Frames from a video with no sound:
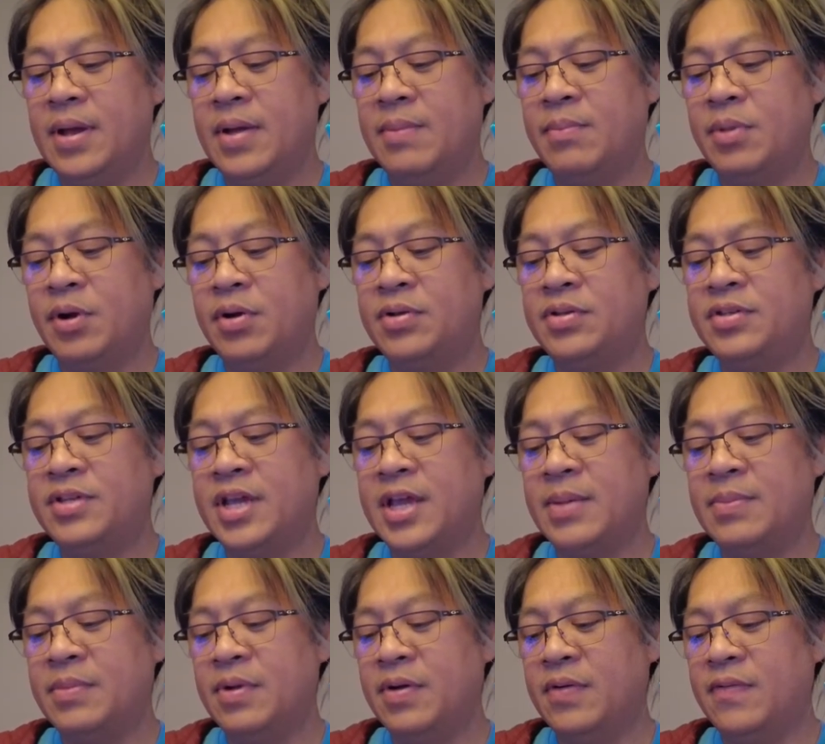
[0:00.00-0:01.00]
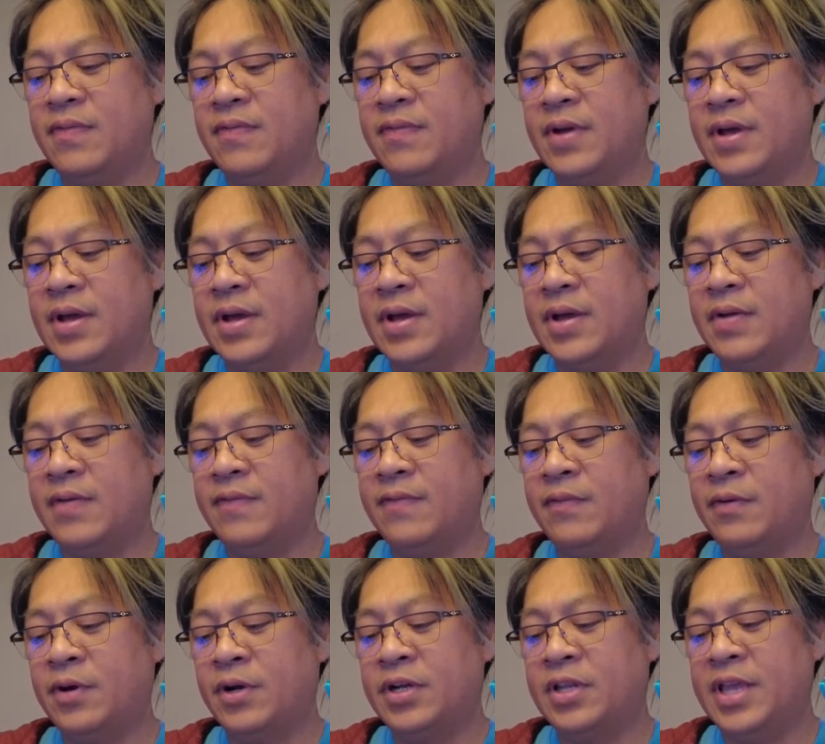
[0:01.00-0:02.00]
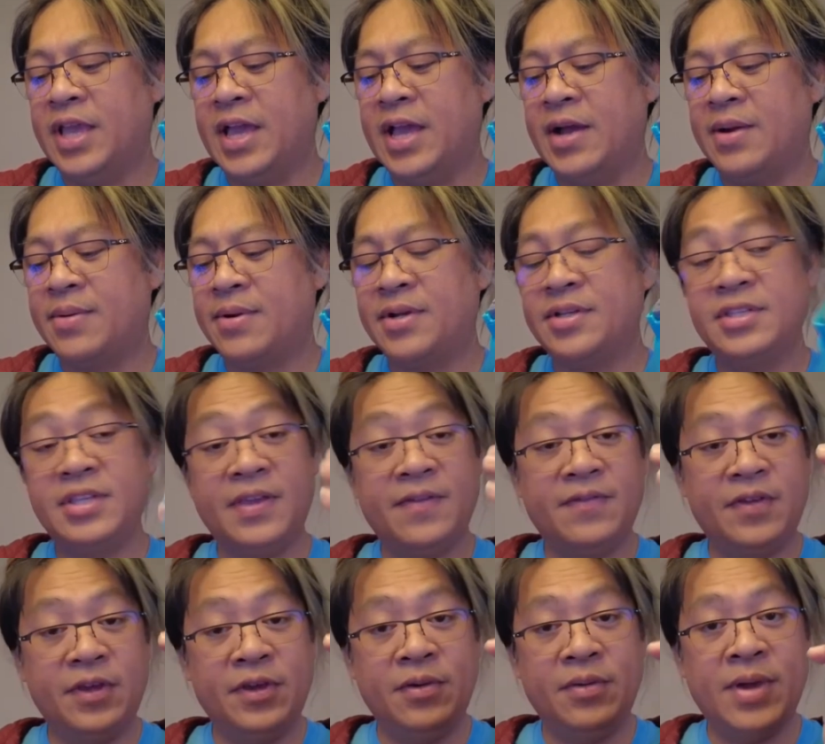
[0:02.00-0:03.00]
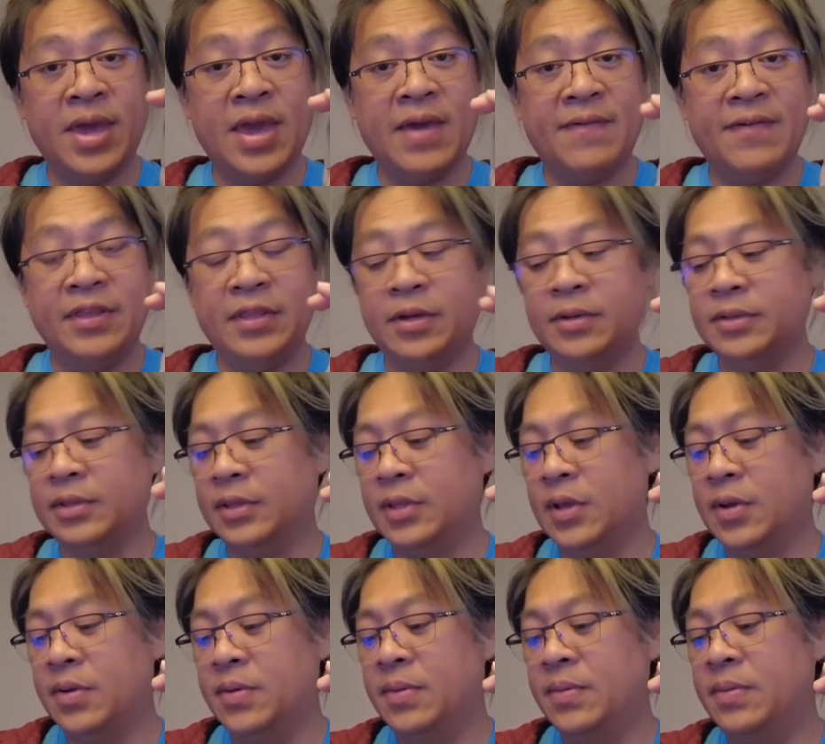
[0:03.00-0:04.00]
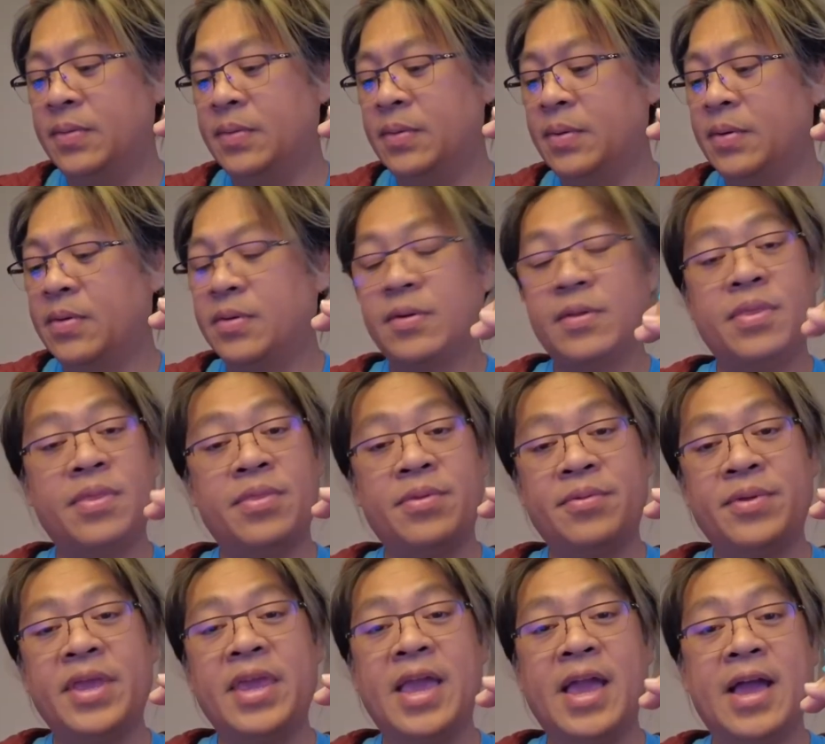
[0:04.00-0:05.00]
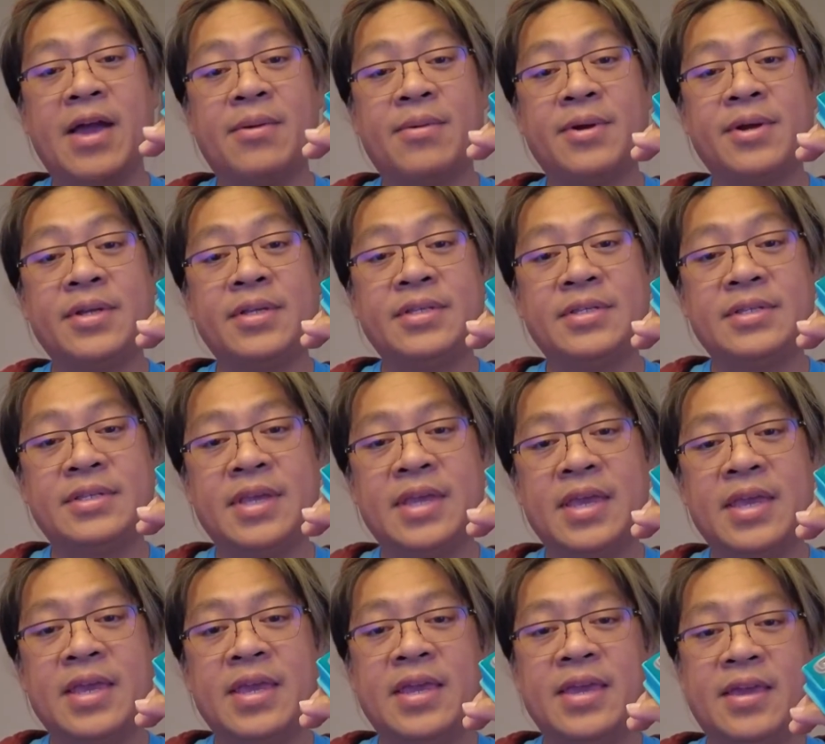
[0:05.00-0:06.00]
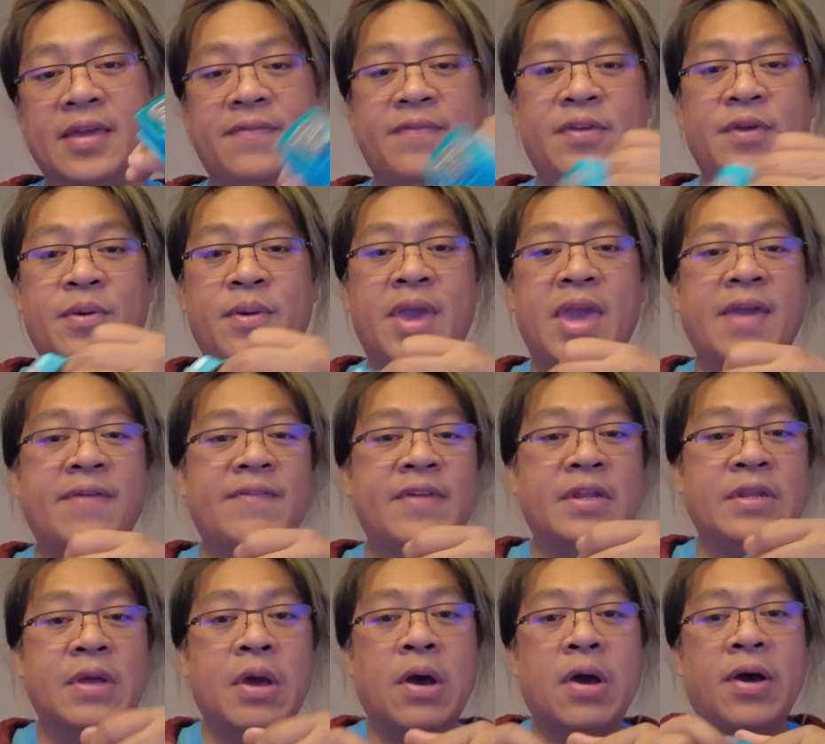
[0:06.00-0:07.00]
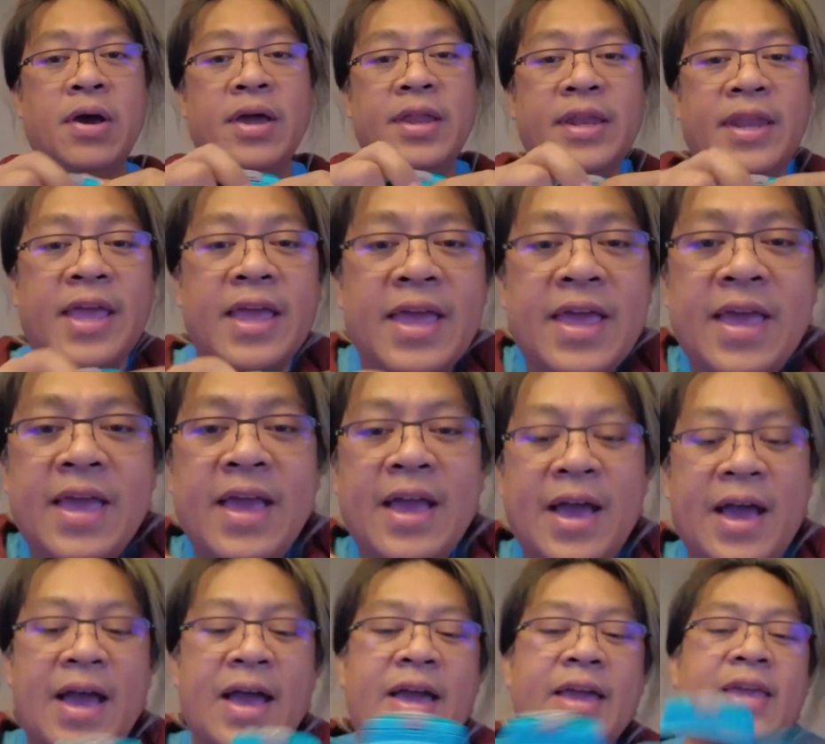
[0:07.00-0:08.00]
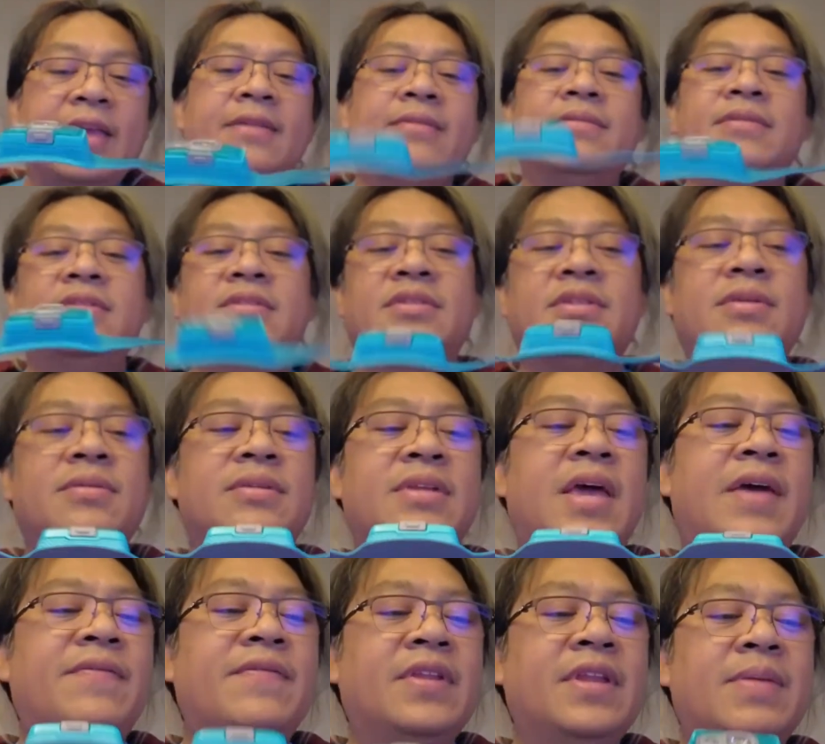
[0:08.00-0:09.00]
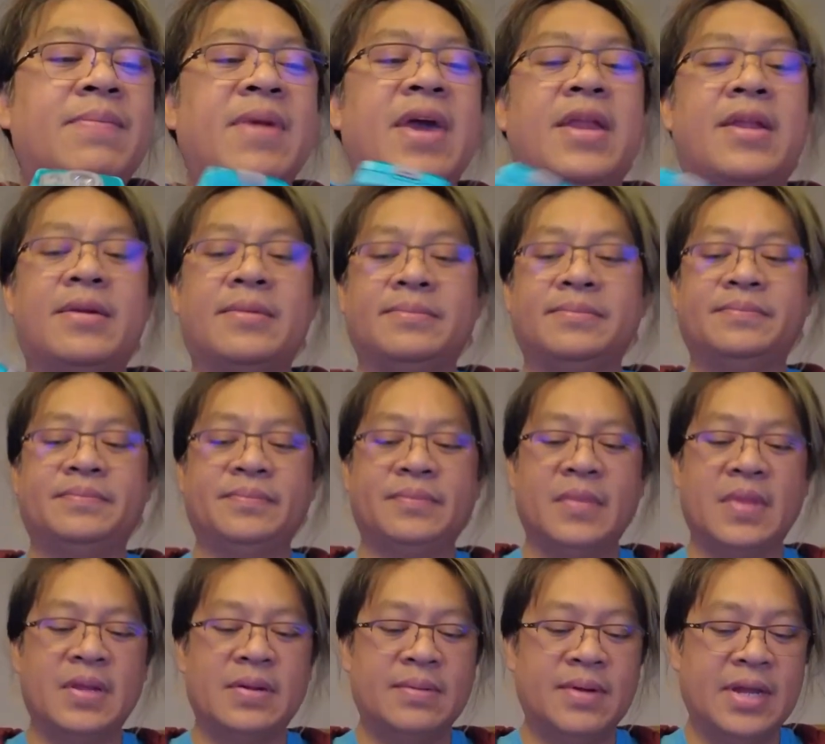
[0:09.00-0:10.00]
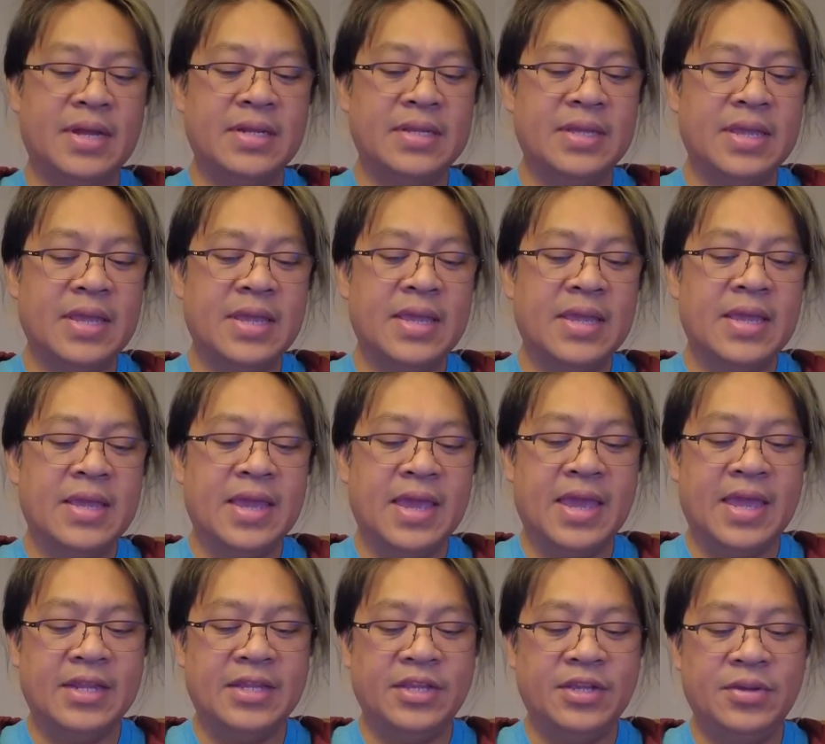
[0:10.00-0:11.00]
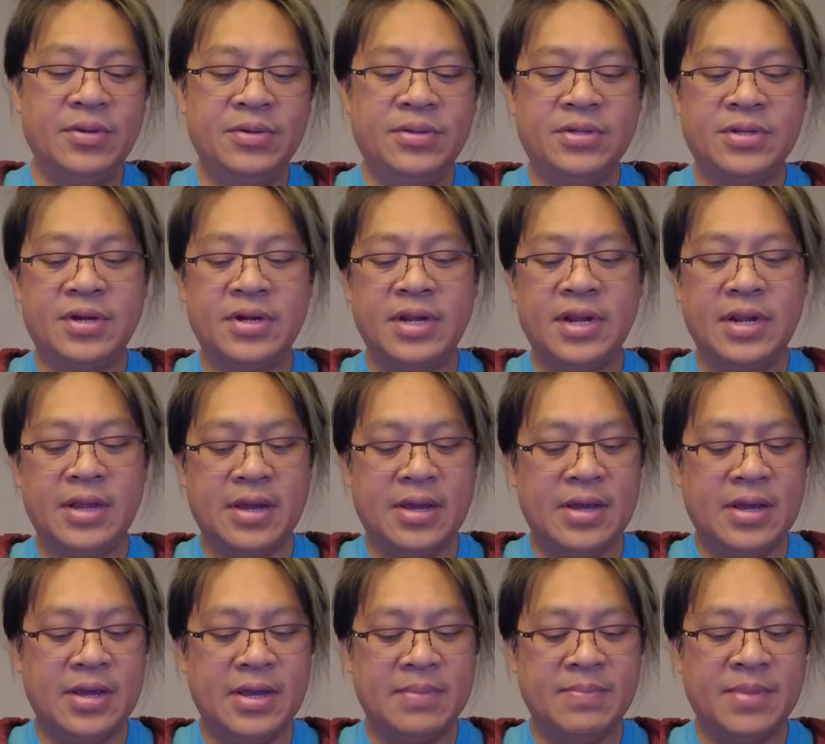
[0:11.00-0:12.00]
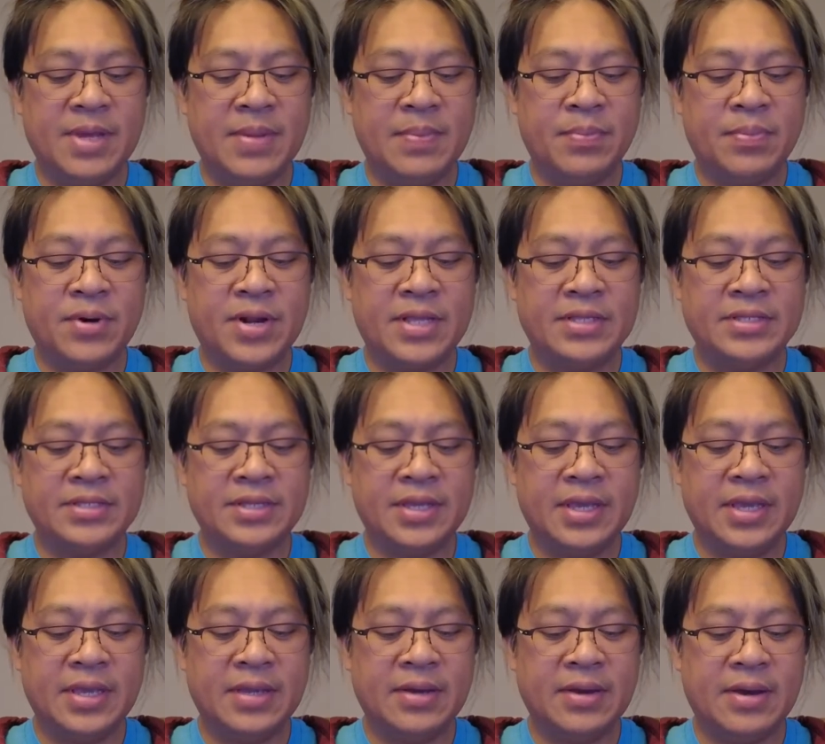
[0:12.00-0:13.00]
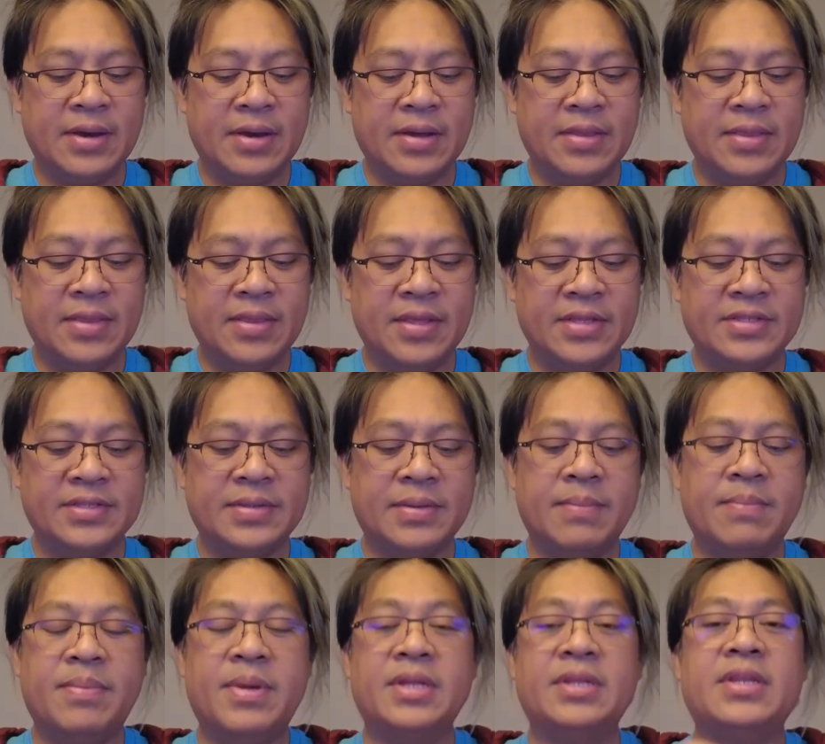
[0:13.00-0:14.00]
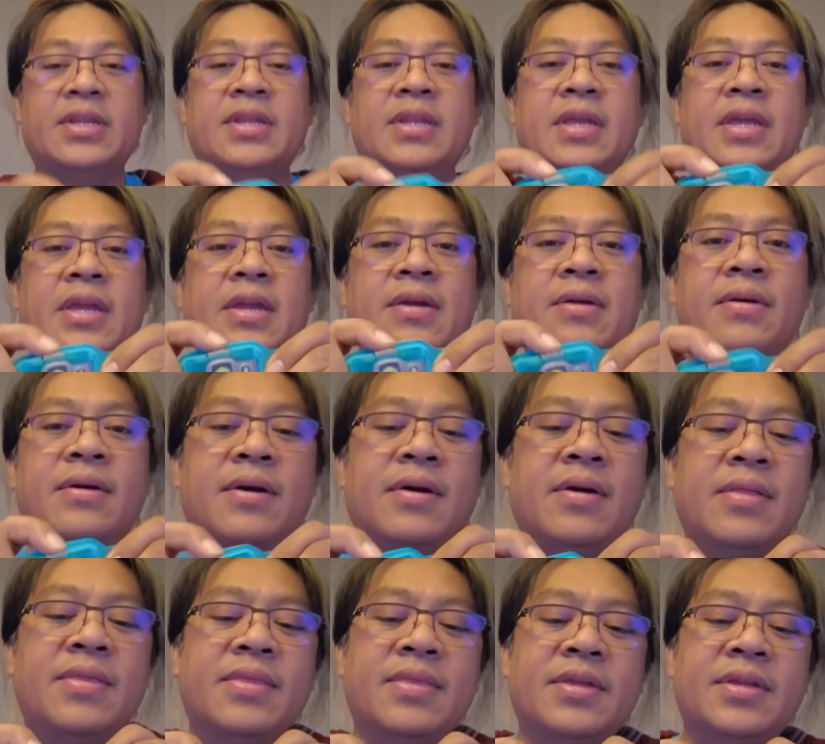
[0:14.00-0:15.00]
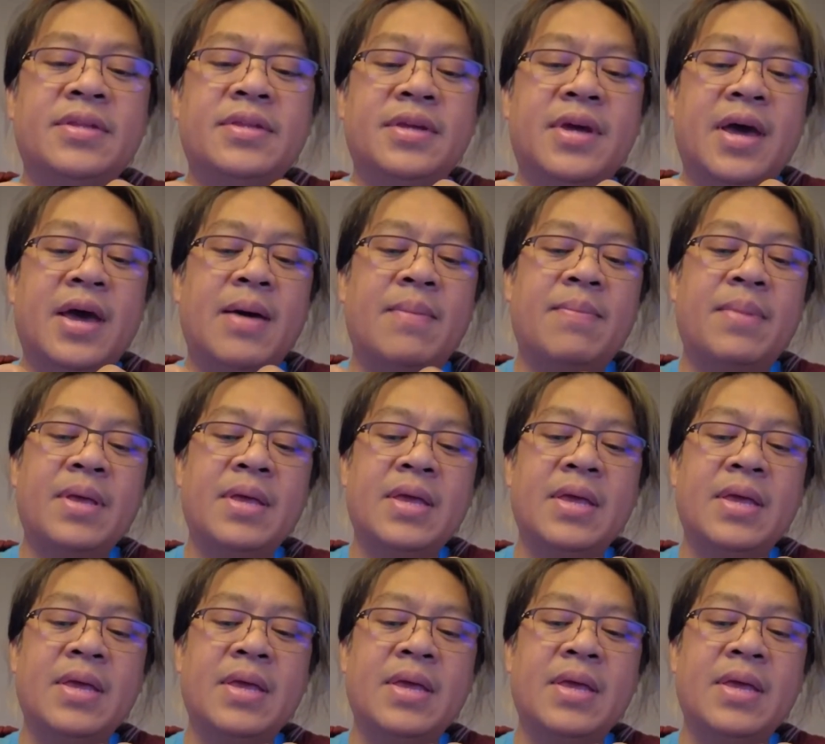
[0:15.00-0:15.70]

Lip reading: burn time of 40 hours if you have it on low, or 3 hours if you have it on high. So definitely better, right? And you turn it on by pressing on this button here on the top.